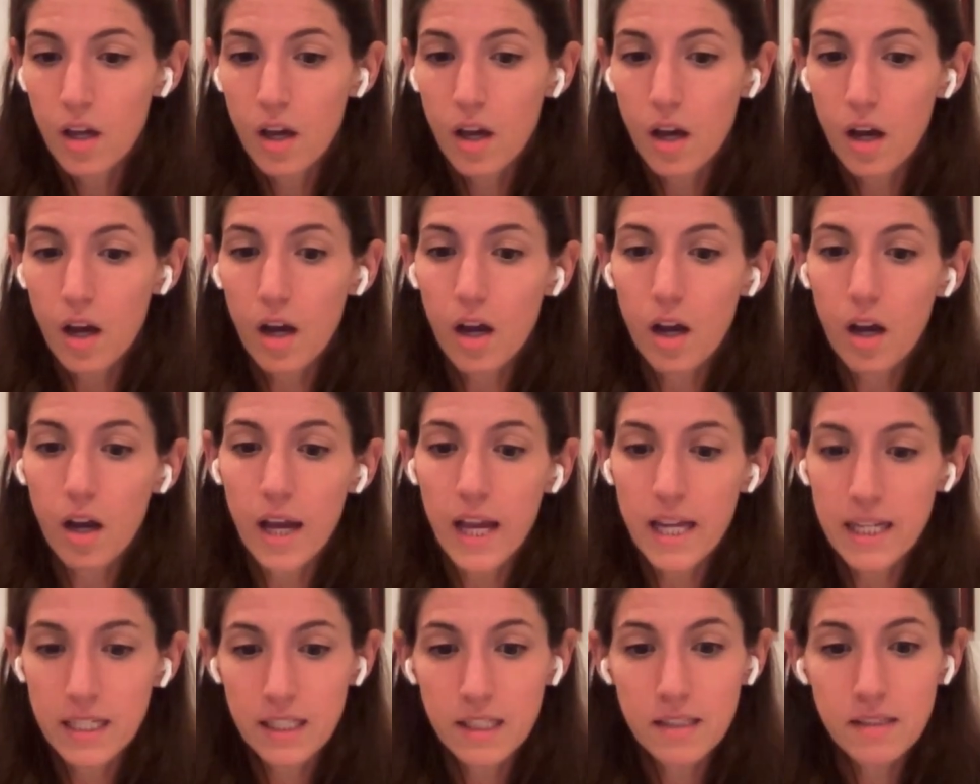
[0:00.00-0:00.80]

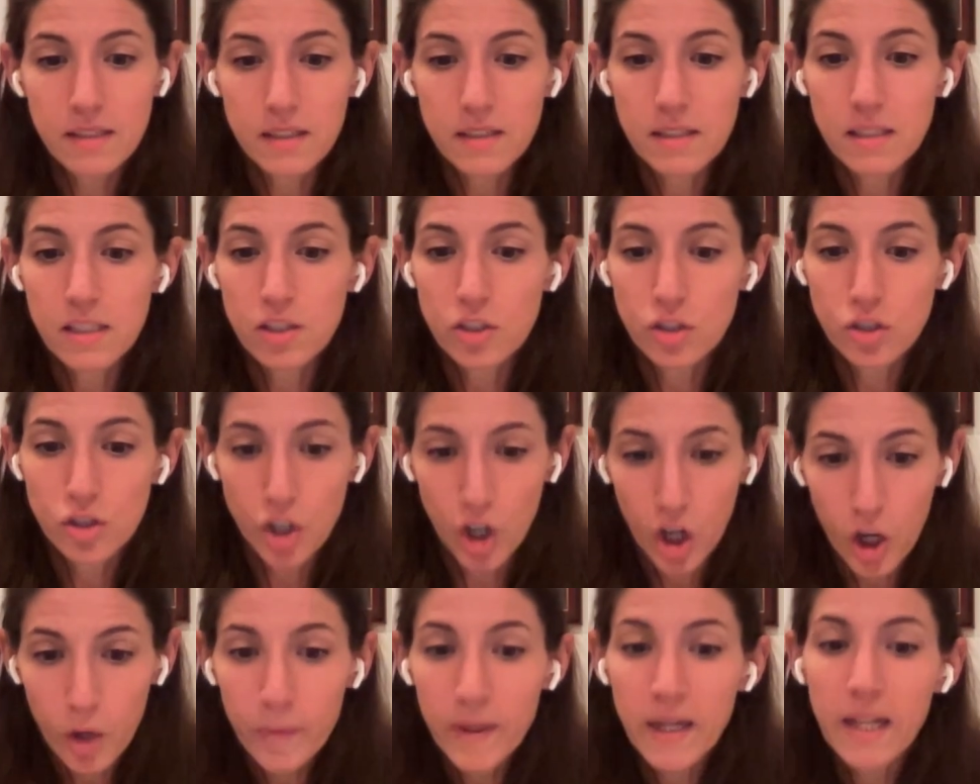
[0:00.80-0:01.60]
And he says he's
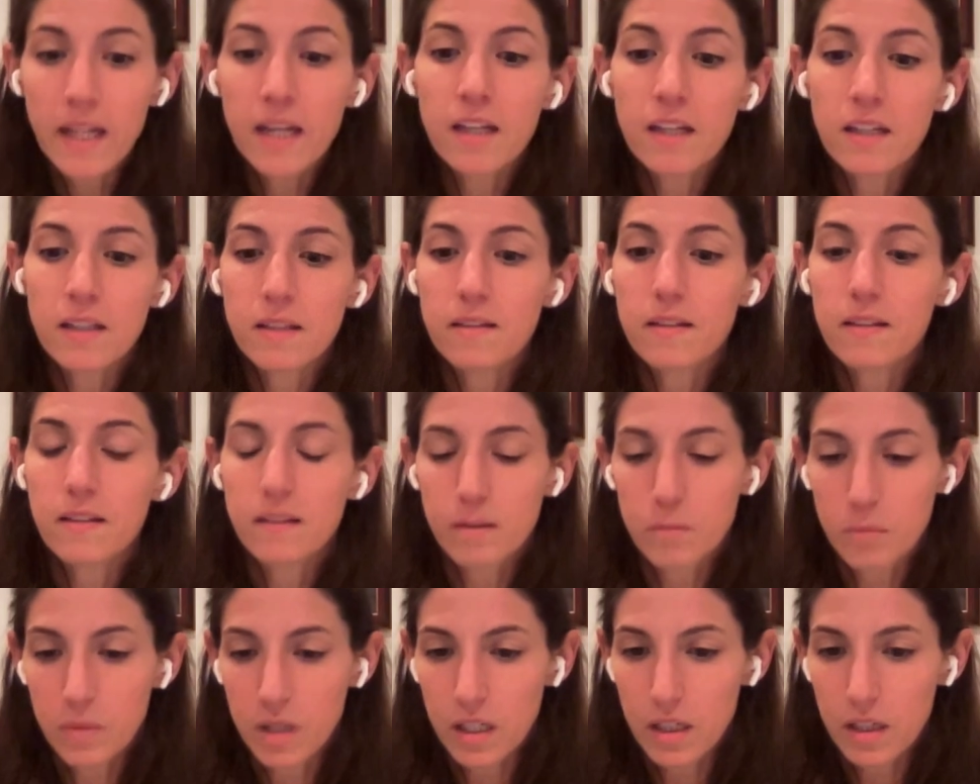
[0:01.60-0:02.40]
terminating his lease
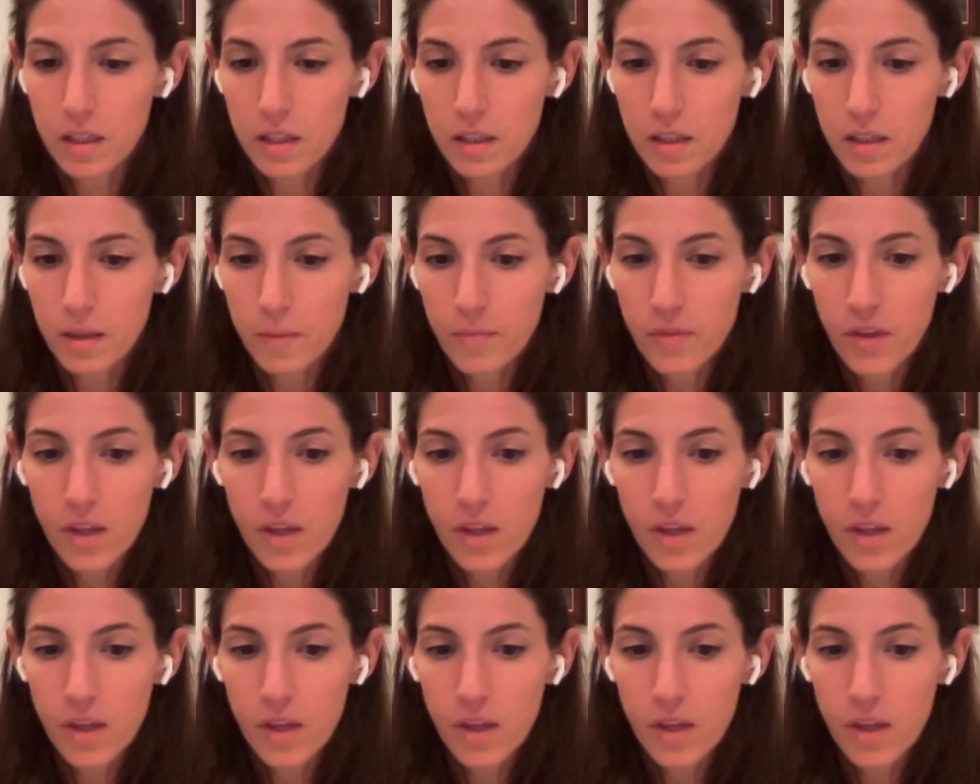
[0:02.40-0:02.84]
immediately.